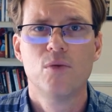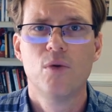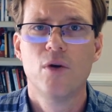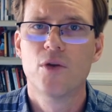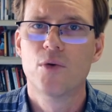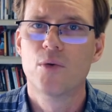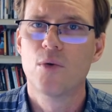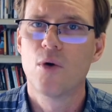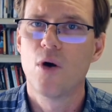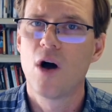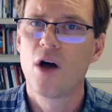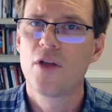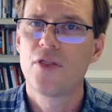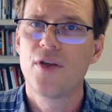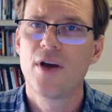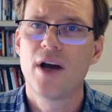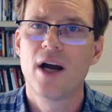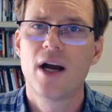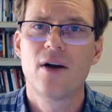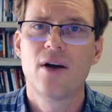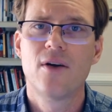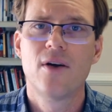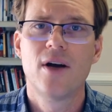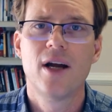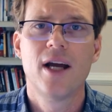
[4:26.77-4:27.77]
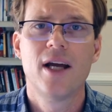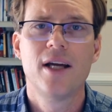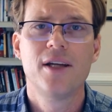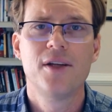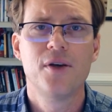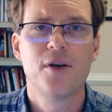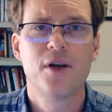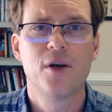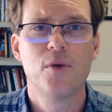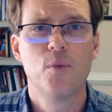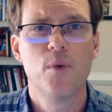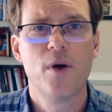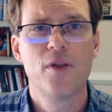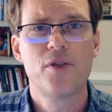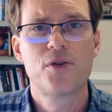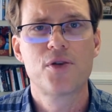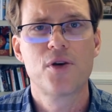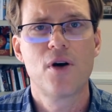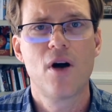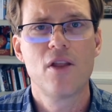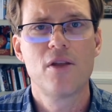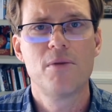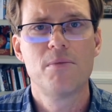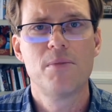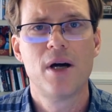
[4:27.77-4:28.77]
With a Roth IRA, you can
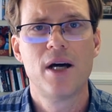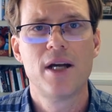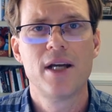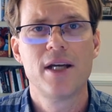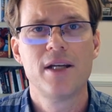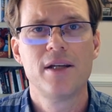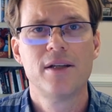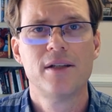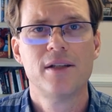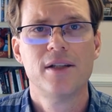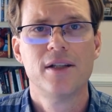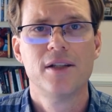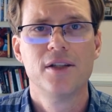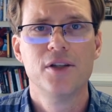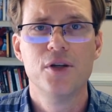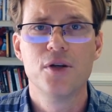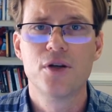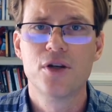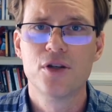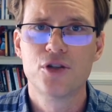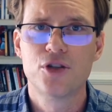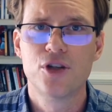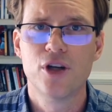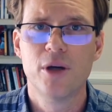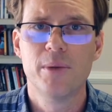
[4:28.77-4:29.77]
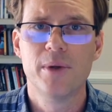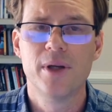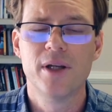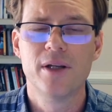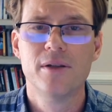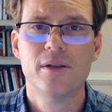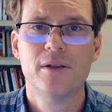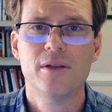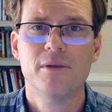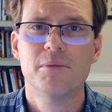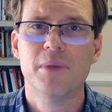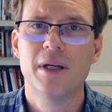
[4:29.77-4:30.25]
withdraw the money you contributed,